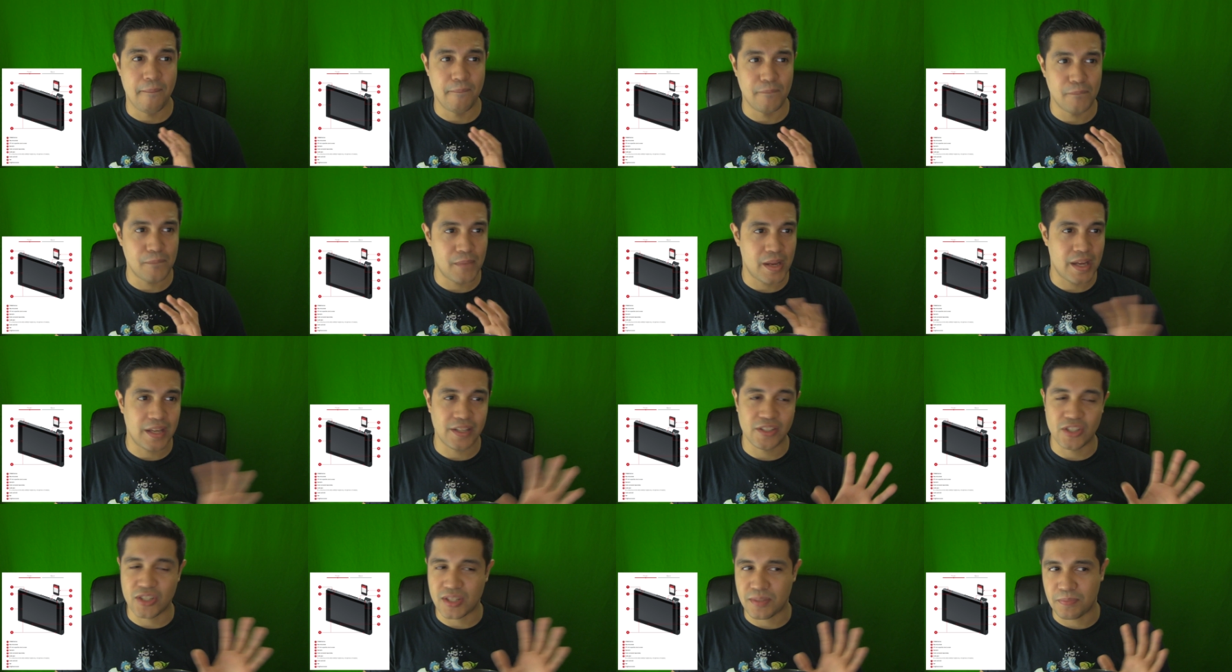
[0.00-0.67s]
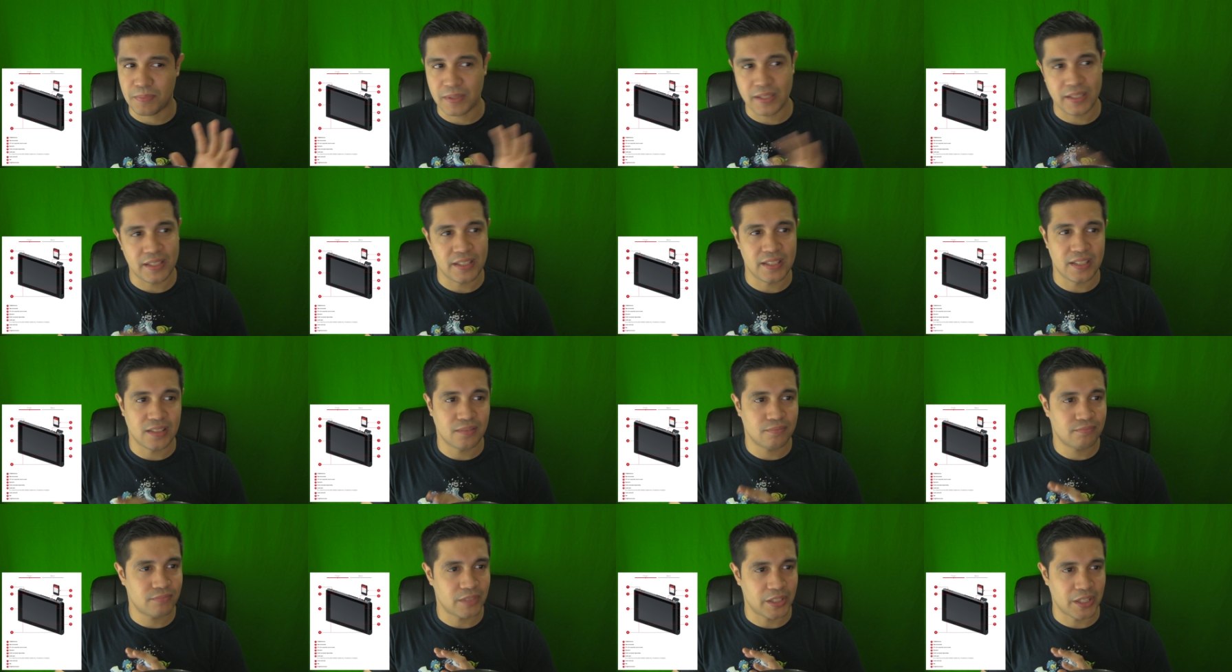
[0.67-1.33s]
may just
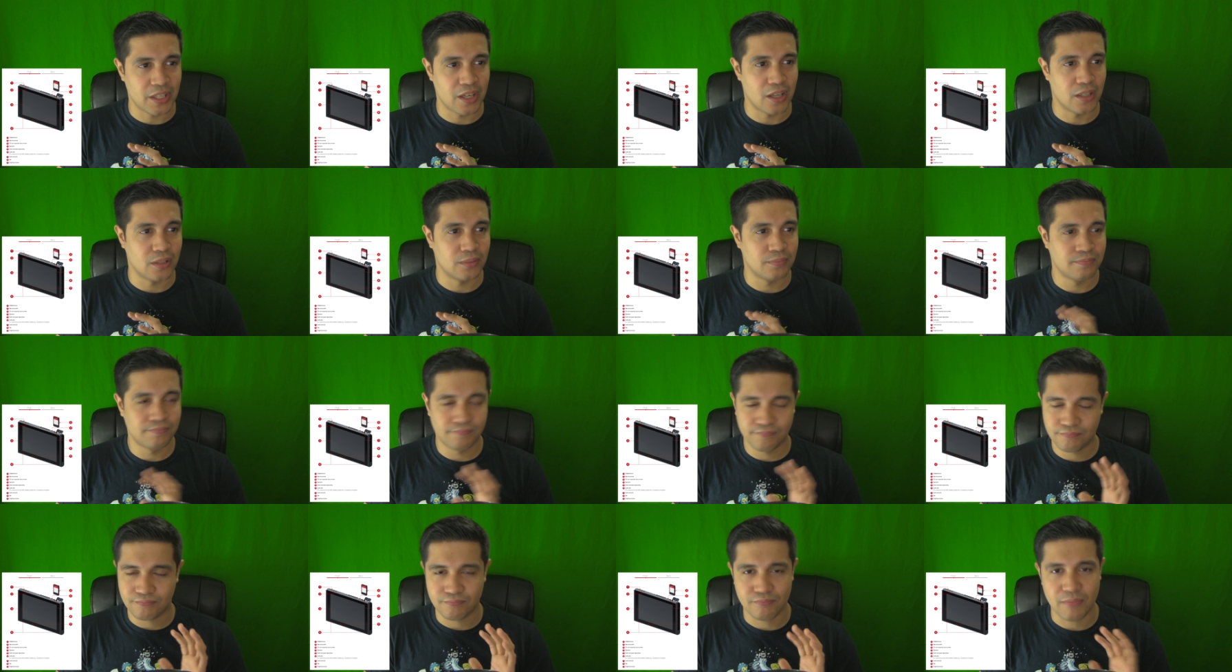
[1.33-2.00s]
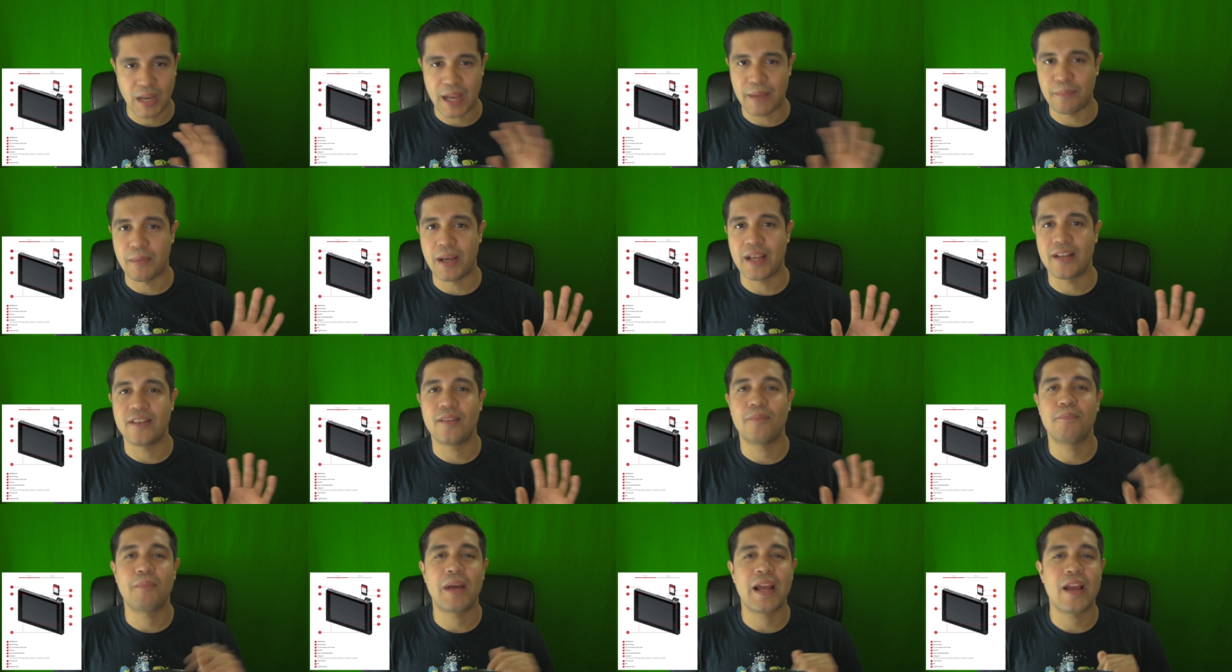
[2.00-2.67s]
be, you know,
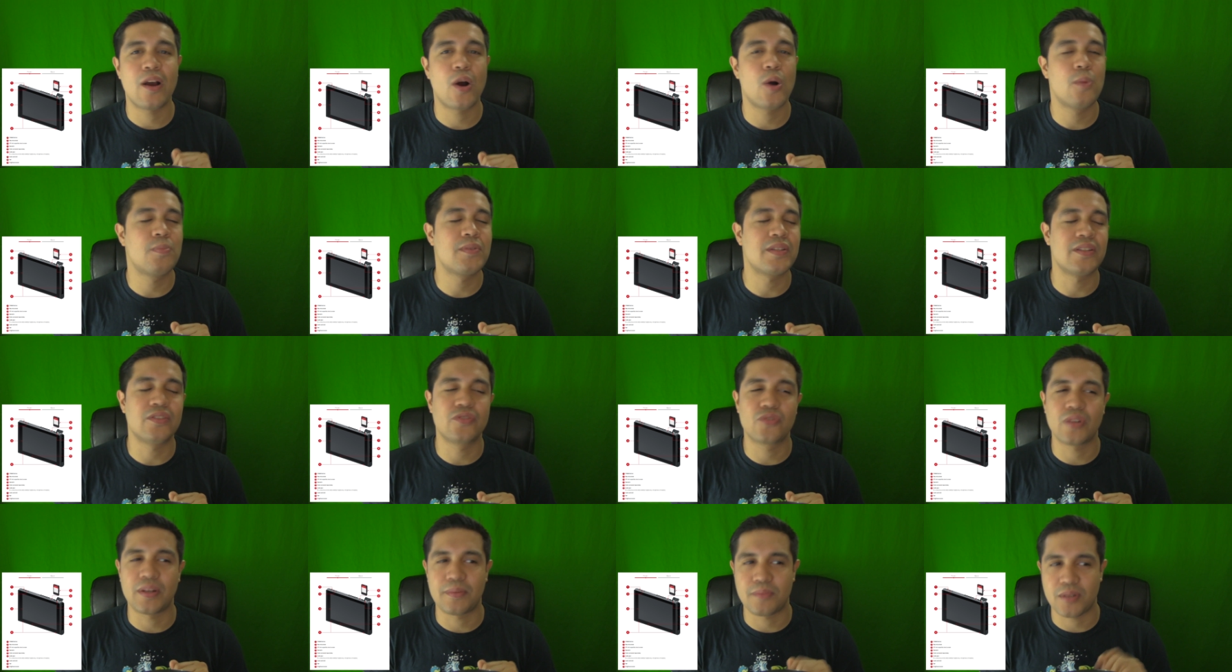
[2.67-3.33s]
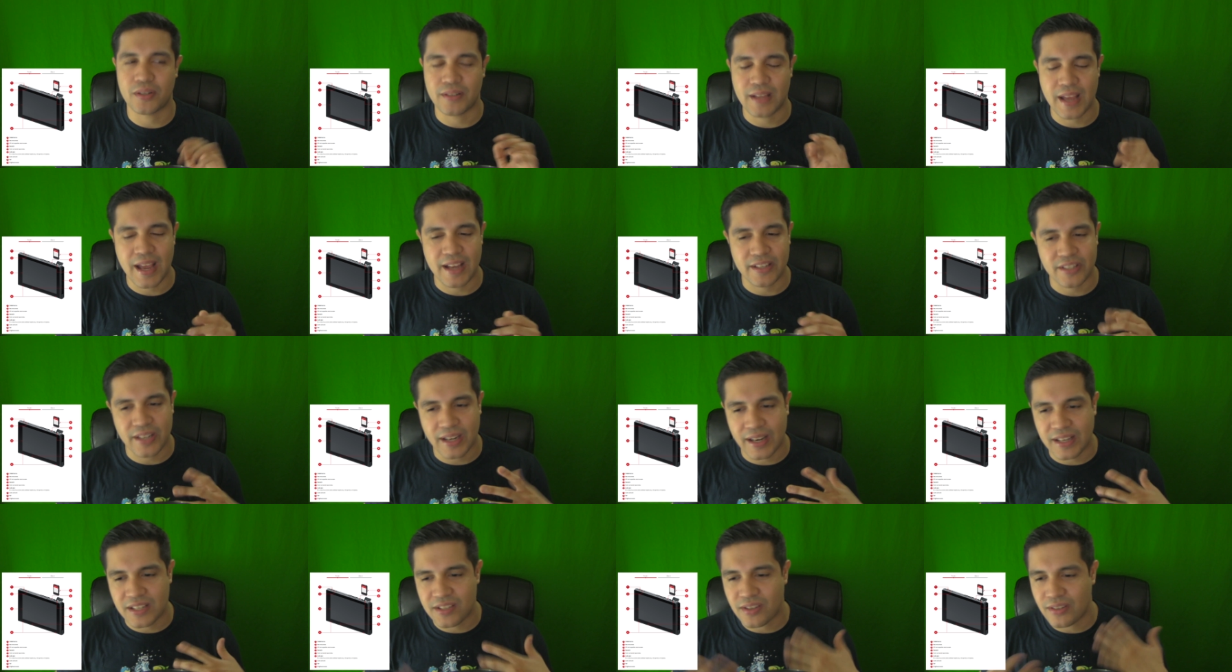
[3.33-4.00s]
my hopes and dreams are dashed.
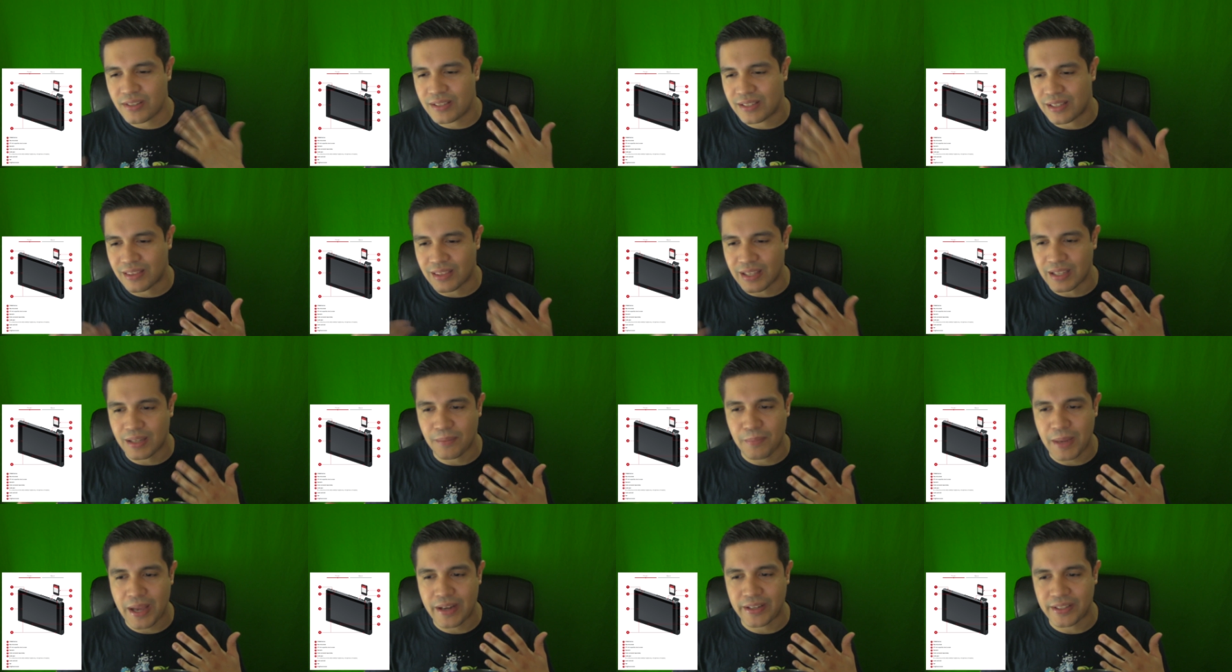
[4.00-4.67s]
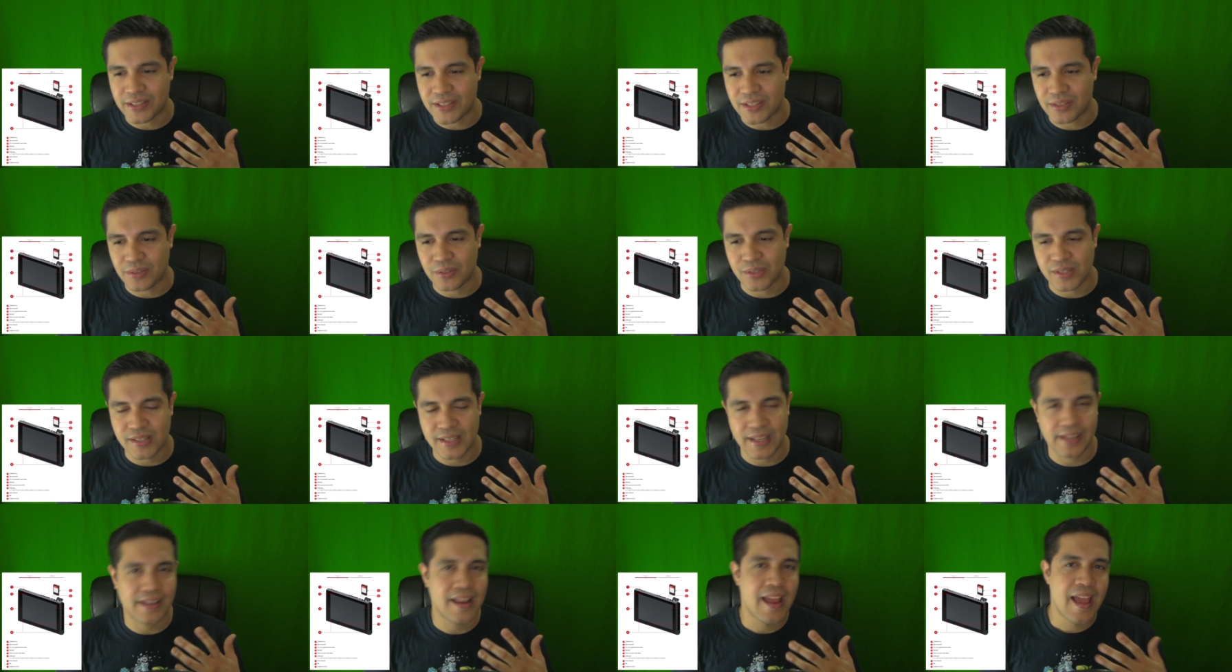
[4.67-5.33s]
And I started to think about it too.
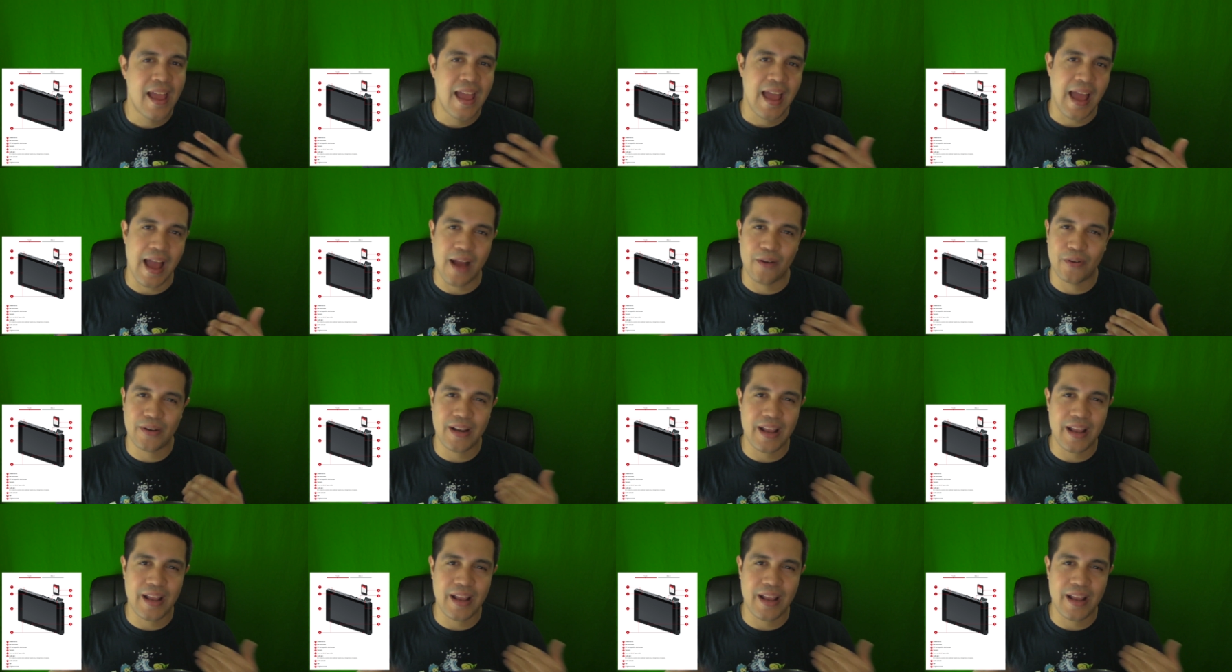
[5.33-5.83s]
Is like, how